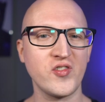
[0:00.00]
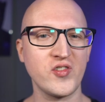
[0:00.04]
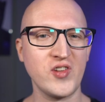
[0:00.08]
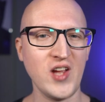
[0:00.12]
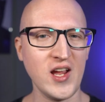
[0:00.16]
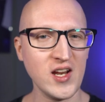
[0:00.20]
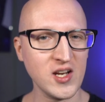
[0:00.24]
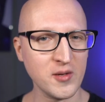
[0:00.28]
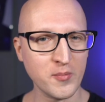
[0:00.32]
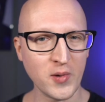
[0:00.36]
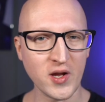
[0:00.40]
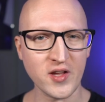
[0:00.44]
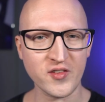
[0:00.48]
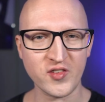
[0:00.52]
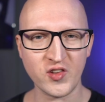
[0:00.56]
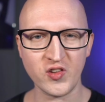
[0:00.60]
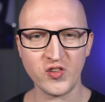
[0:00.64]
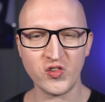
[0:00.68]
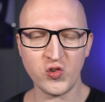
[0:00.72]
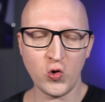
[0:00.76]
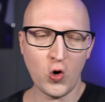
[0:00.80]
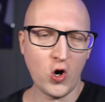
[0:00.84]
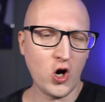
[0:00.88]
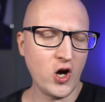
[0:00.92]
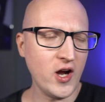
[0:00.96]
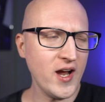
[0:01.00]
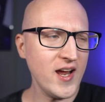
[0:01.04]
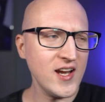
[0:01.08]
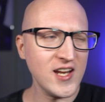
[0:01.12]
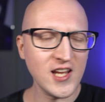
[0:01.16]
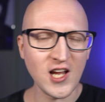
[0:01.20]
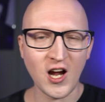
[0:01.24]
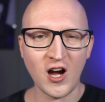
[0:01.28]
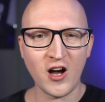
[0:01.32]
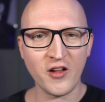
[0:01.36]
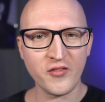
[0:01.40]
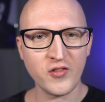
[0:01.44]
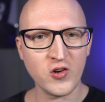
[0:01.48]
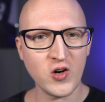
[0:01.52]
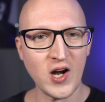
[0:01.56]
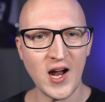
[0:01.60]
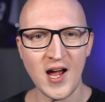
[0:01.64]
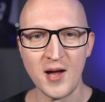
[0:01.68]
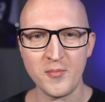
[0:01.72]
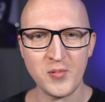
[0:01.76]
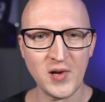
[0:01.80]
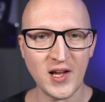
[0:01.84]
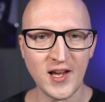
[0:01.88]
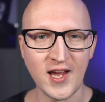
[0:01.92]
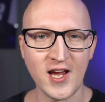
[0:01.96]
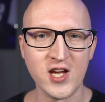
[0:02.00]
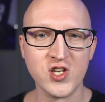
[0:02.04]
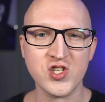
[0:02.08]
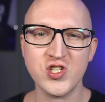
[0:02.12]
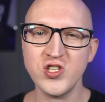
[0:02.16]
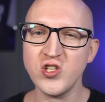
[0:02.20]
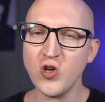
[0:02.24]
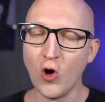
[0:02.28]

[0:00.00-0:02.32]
databases, or any other application,